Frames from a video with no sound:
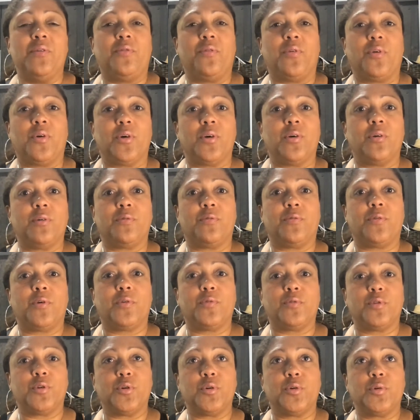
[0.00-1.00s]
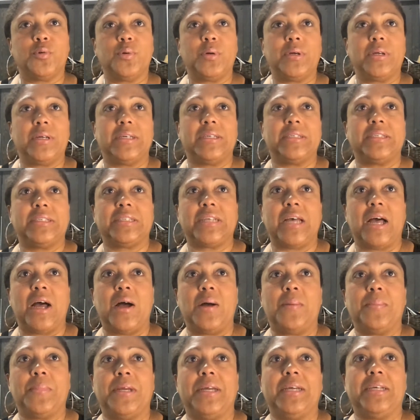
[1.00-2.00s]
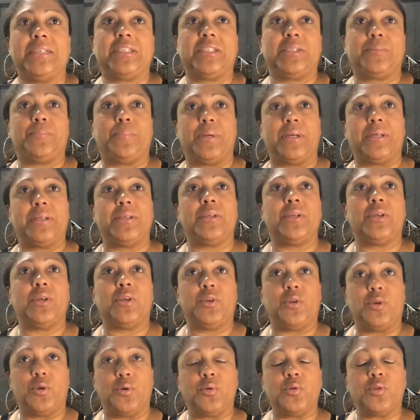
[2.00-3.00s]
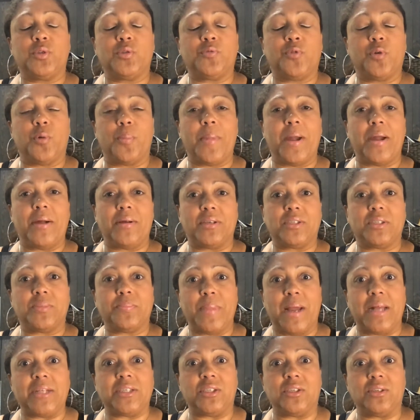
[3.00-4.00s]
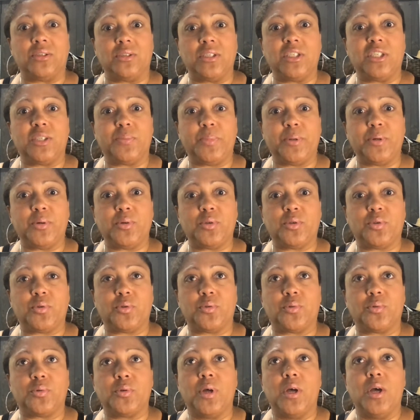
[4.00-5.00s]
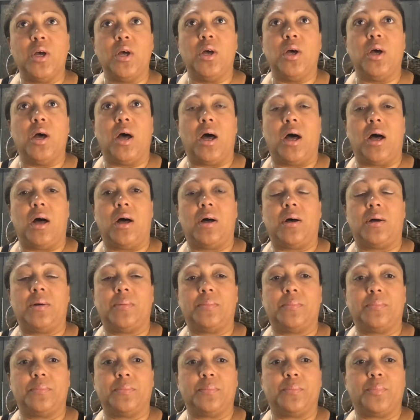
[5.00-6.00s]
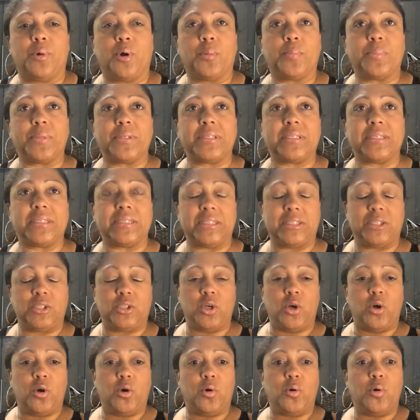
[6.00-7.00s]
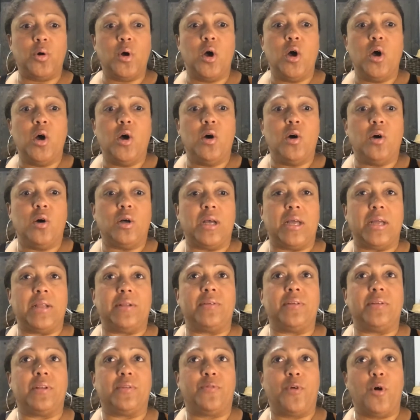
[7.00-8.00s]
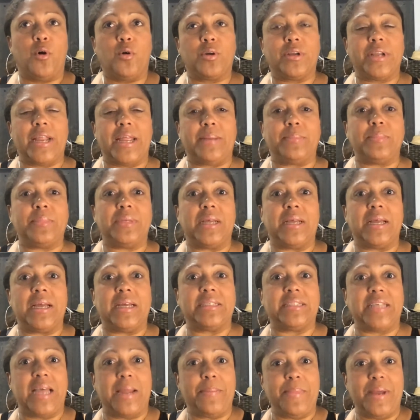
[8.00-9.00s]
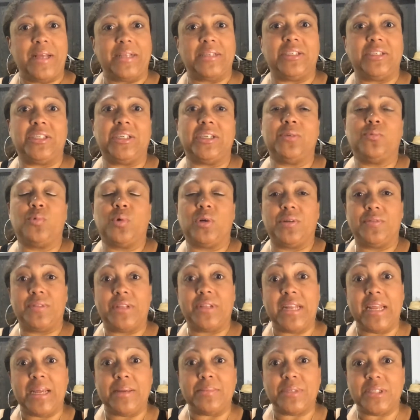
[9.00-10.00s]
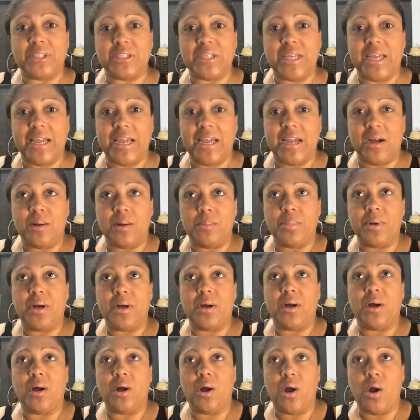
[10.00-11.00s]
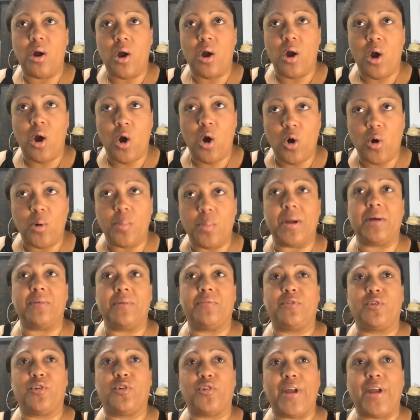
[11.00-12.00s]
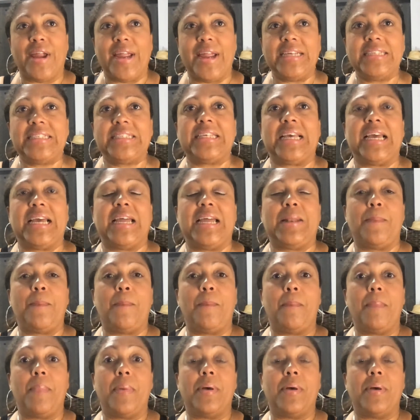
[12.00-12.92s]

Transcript: rue is it's been used for magical and spiritual purposes. So, and folk name, as I mentioned, one of the names is herb of grace, and